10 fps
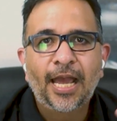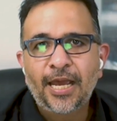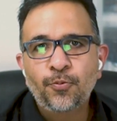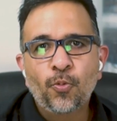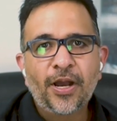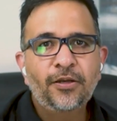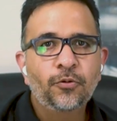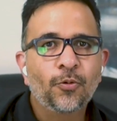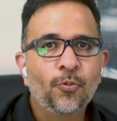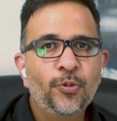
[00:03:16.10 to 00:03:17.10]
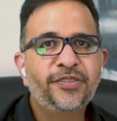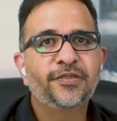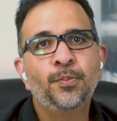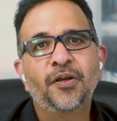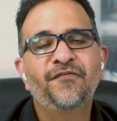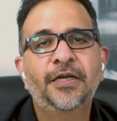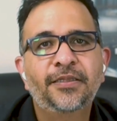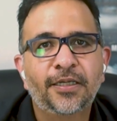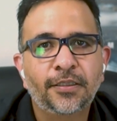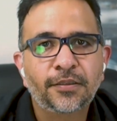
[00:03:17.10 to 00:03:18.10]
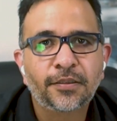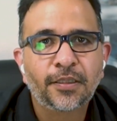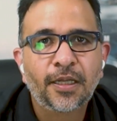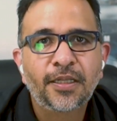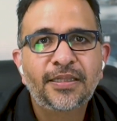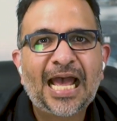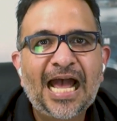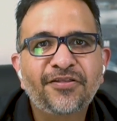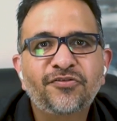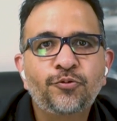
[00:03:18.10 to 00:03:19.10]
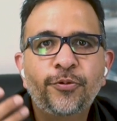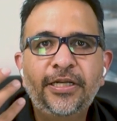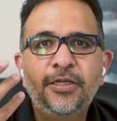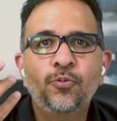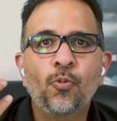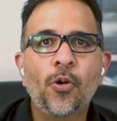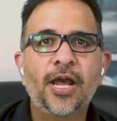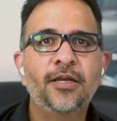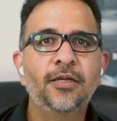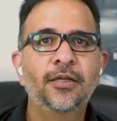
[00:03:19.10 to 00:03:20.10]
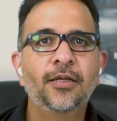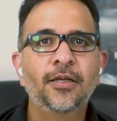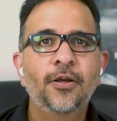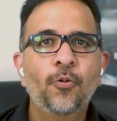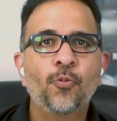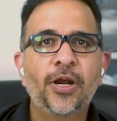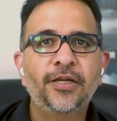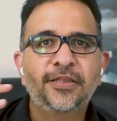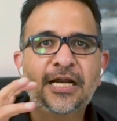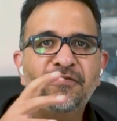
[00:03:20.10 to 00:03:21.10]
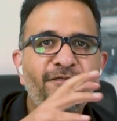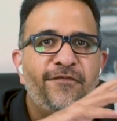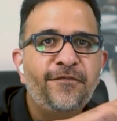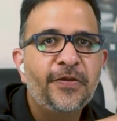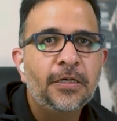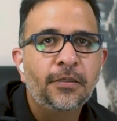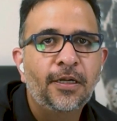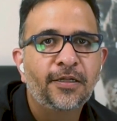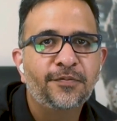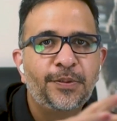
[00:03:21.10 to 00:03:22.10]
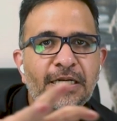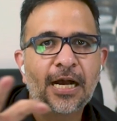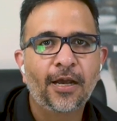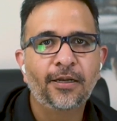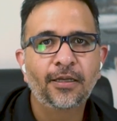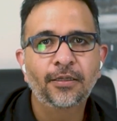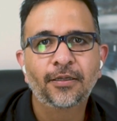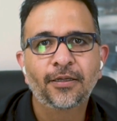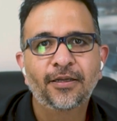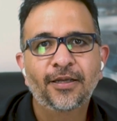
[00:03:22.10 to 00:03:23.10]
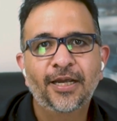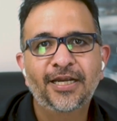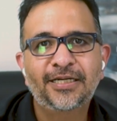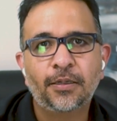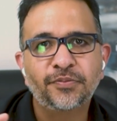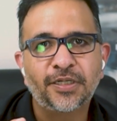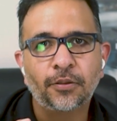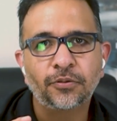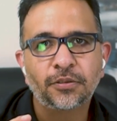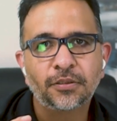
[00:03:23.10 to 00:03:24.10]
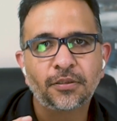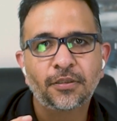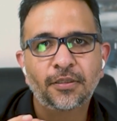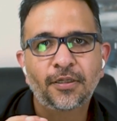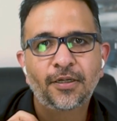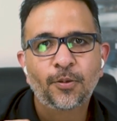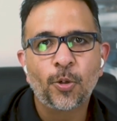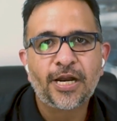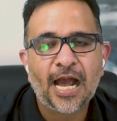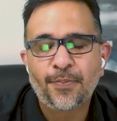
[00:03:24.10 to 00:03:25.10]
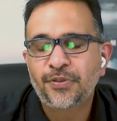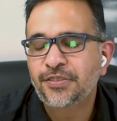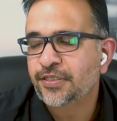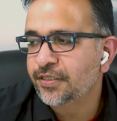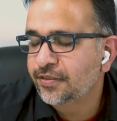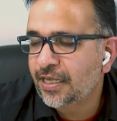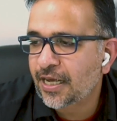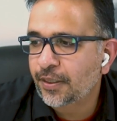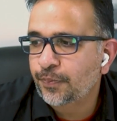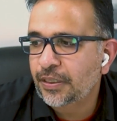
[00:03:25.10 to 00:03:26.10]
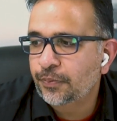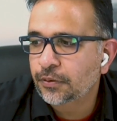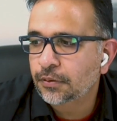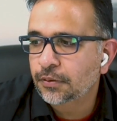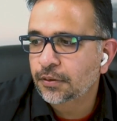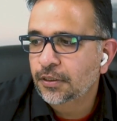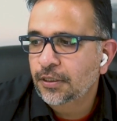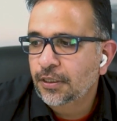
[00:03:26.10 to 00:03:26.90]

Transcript: And when we simplify things, that's really where that fear has been hiding, it comes out. What happens is that people